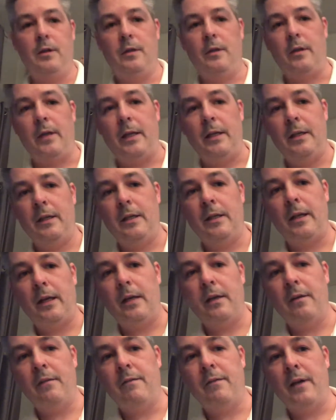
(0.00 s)

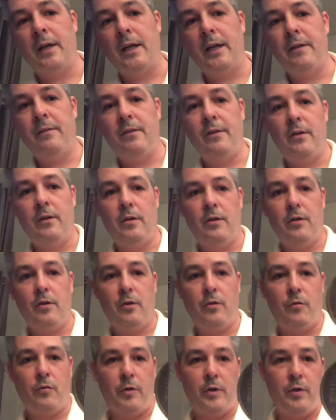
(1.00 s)
1995
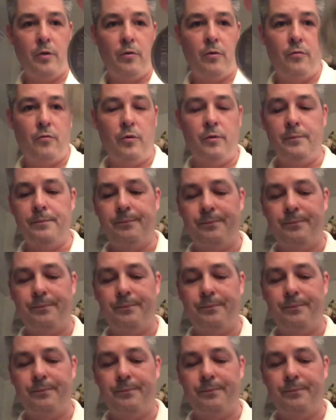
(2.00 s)
Great North Run.